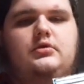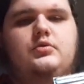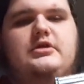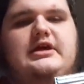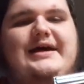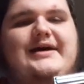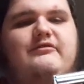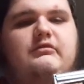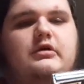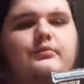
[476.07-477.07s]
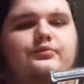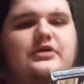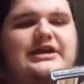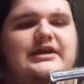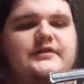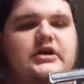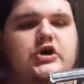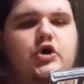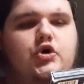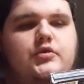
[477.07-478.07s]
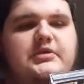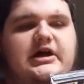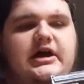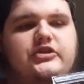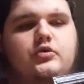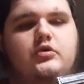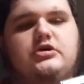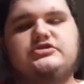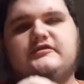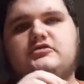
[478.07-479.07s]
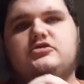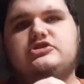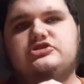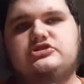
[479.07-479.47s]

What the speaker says: We have Breaking the Code Behind the Walls of Chris